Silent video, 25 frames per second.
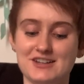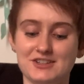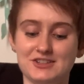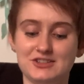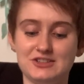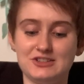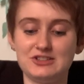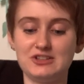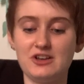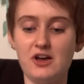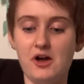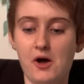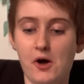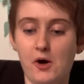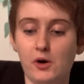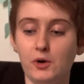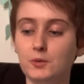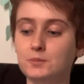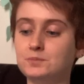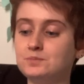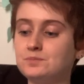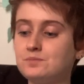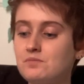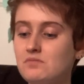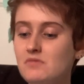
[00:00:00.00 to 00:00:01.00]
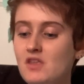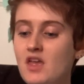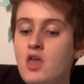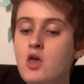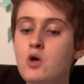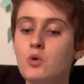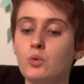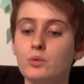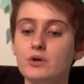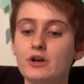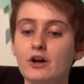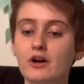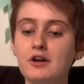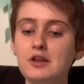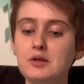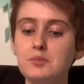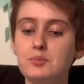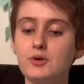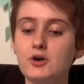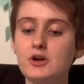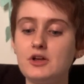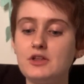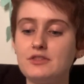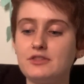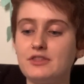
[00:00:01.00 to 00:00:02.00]
So we already
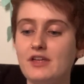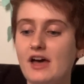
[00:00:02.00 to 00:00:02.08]
put